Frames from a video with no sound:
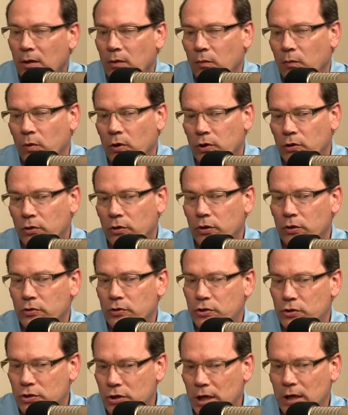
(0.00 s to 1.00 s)
When you
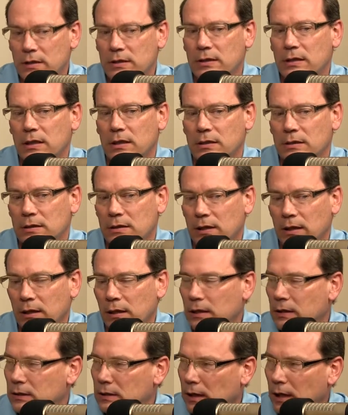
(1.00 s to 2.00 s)
use just these 10
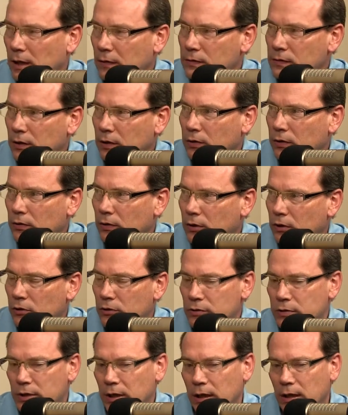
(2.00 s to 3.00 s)
ETFs that you're
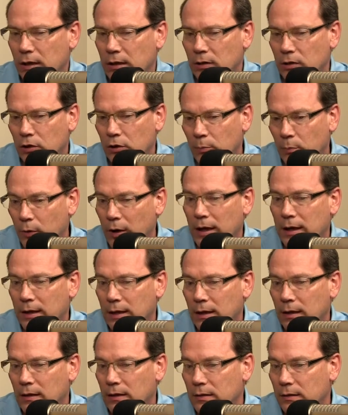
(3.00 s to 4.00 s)
using, you're
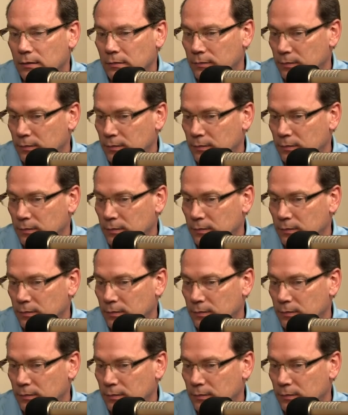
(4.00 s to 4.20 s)
breaking